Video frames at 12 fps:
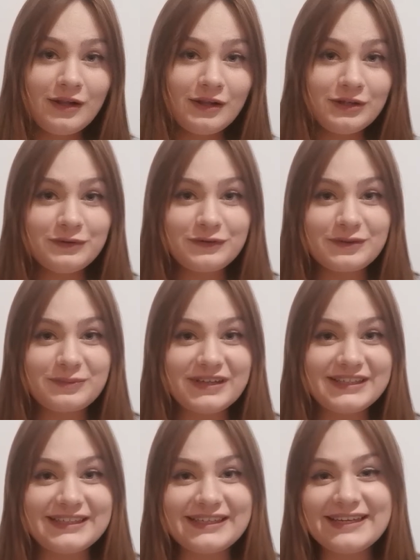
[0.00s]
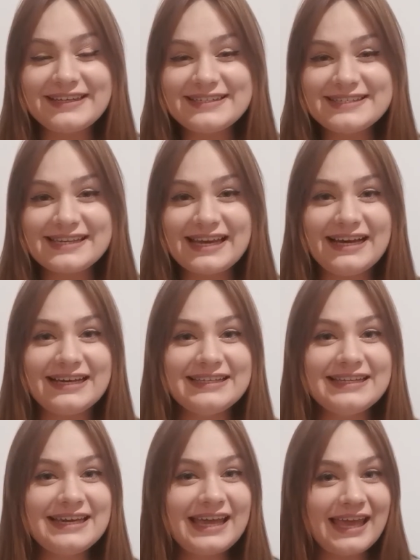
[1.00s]
Hello everybody, it's
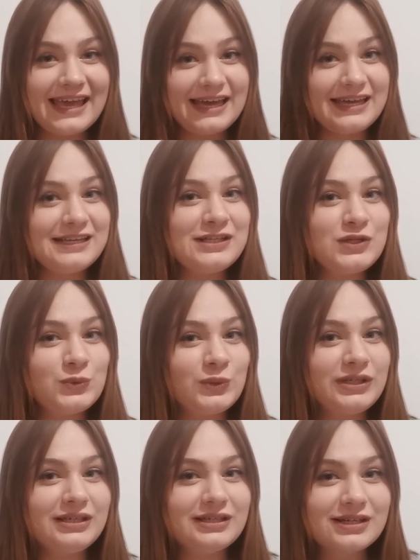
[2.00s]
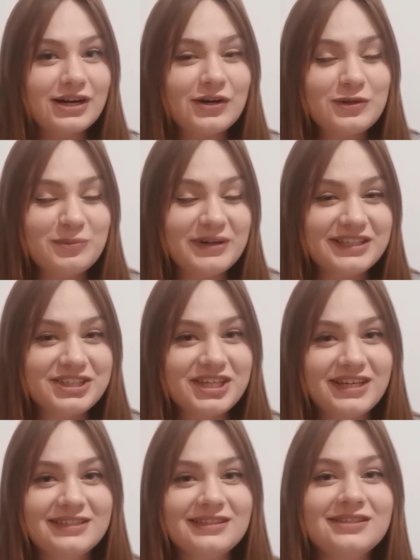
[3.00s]
Anna and we are on my
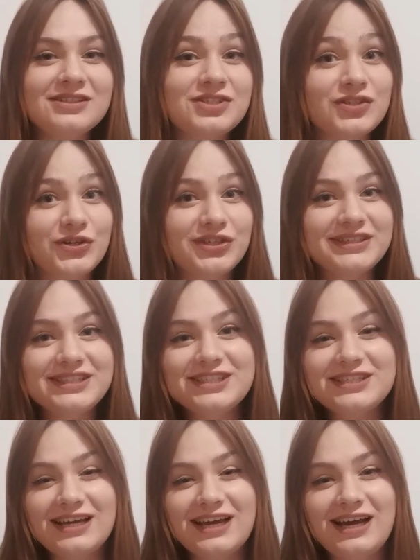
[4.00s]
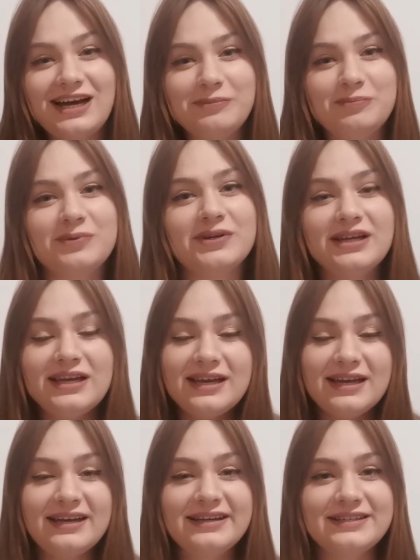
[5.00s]
channel Deutsch Up,
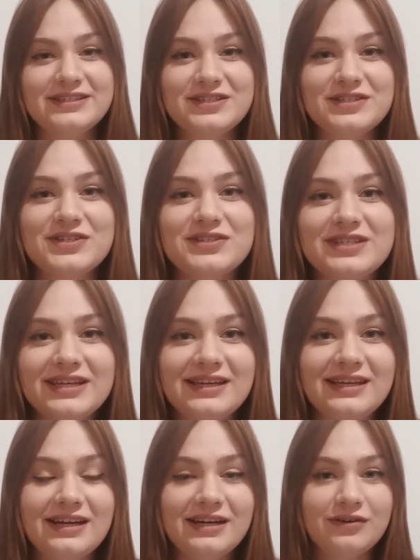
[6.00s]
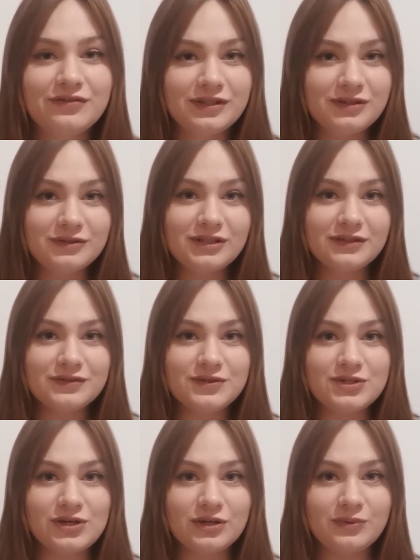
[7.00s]
and today I really would love to
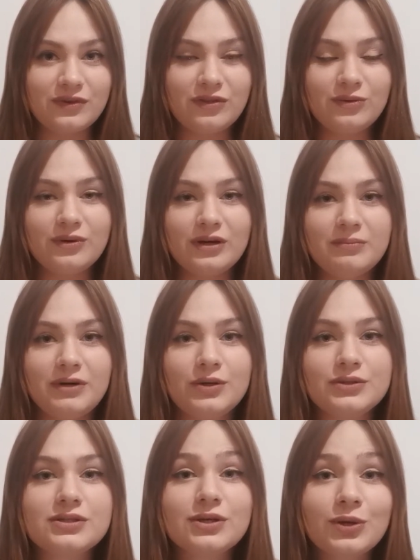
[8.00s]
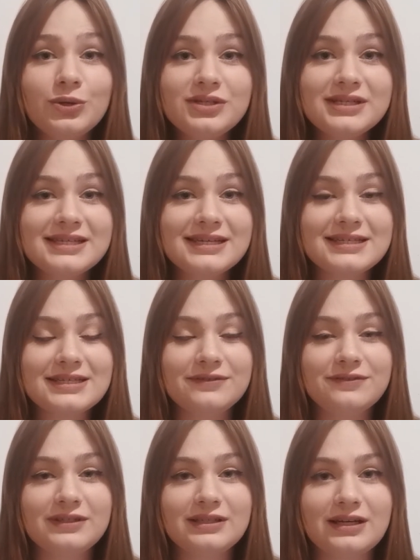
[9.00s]
talk with you about Goethe
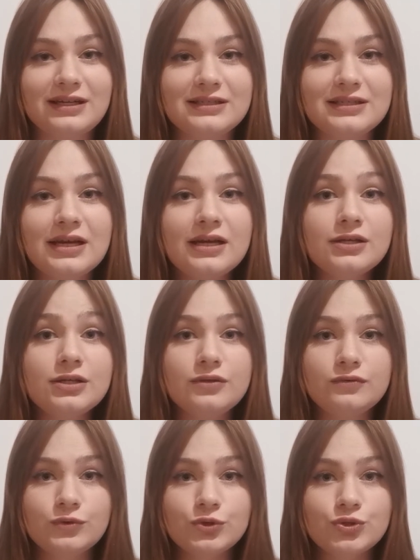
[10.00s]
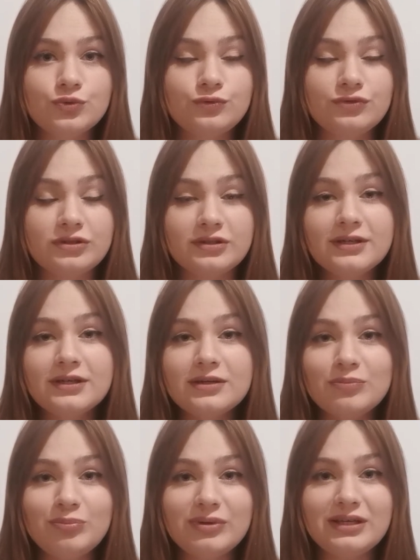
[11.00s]
Certifikat Niveaustufe
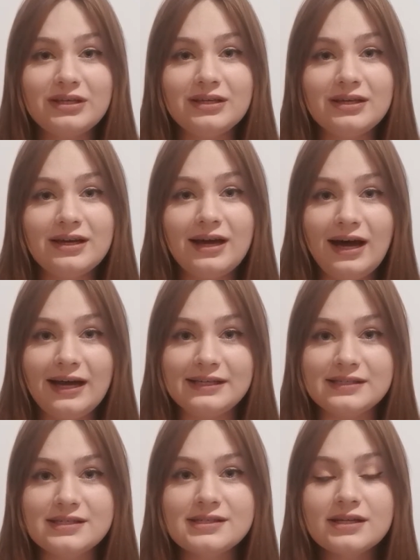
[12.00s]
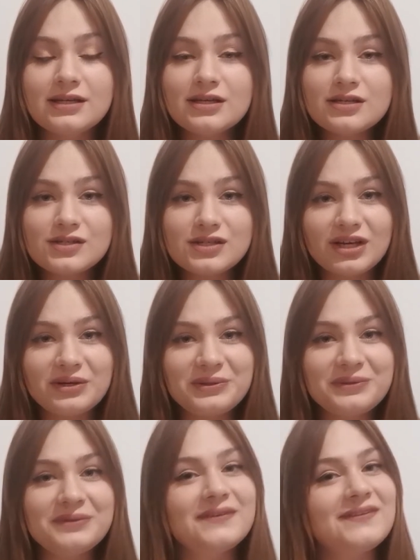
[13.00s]
B1.
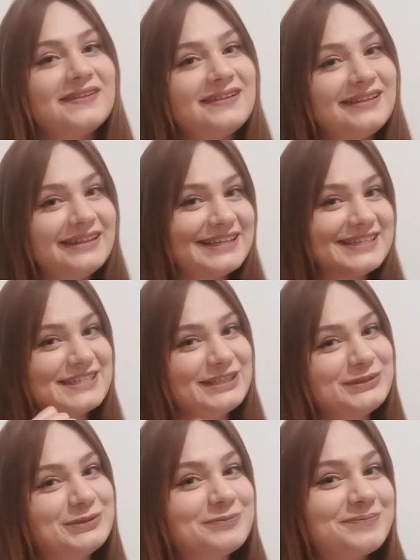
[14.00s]
So let's go!